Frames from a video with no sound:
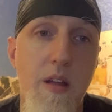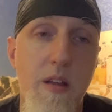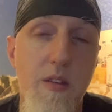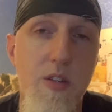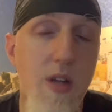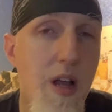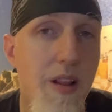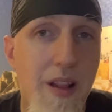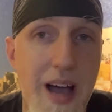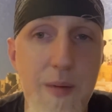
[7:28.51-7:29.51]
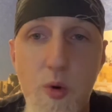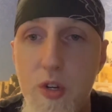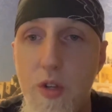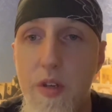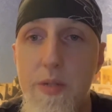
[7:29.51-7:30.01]
there's a lot more
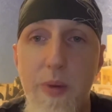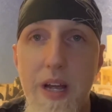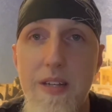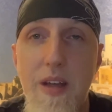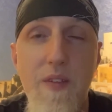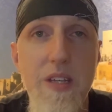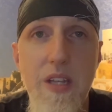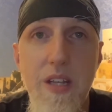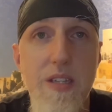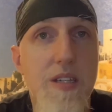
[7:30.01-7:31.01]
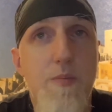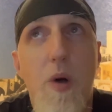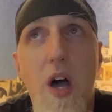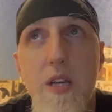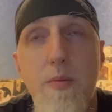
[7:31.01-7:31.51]
to this, but I definitely see this as
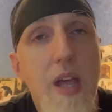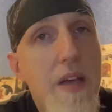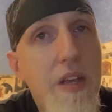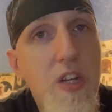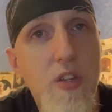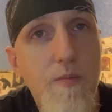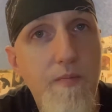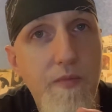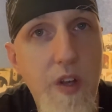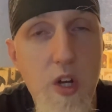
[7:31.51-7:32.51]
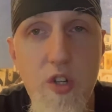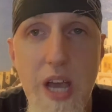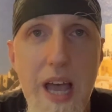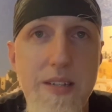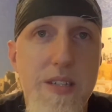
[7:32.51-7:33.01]
possibly having video
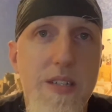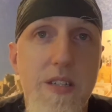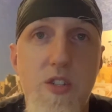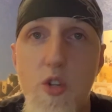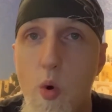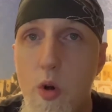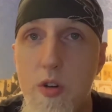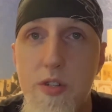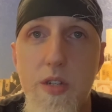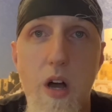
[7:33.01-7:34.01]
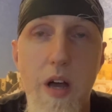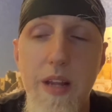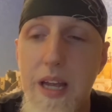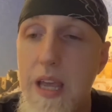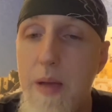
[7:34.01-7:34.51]
chats, stores,
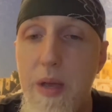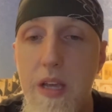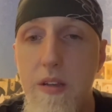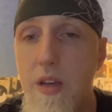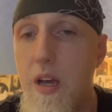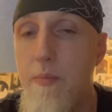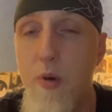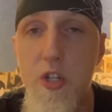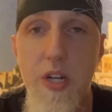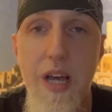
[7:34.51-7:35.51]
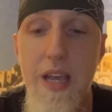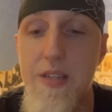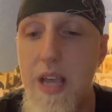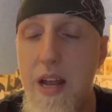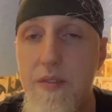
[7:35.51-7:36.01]
online gaming, uh,
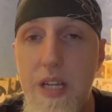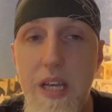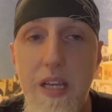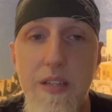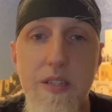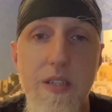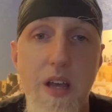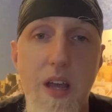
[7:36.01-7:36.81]
merchandise, NFTs,